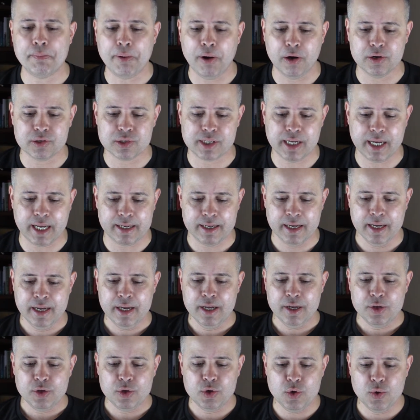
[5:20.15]
Paul said,
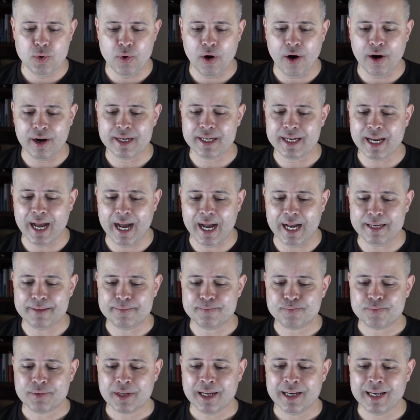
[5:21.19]
you're not
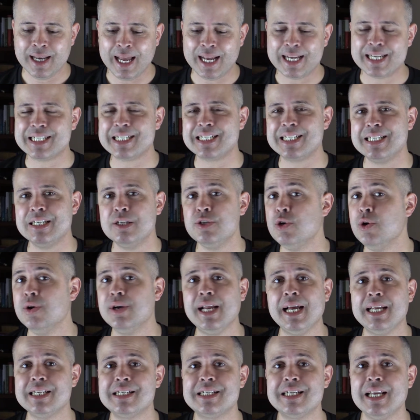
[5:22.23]

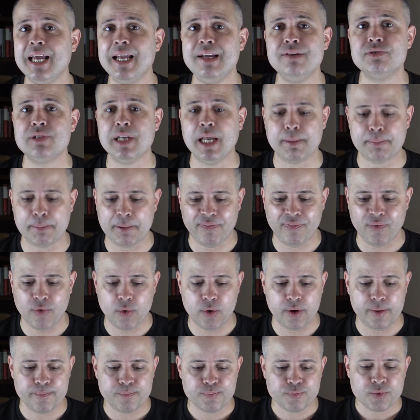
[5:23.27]
slaves like
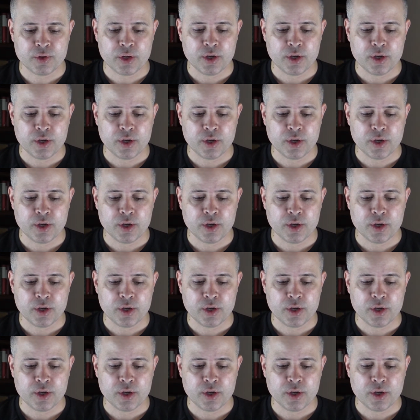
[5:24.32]
before.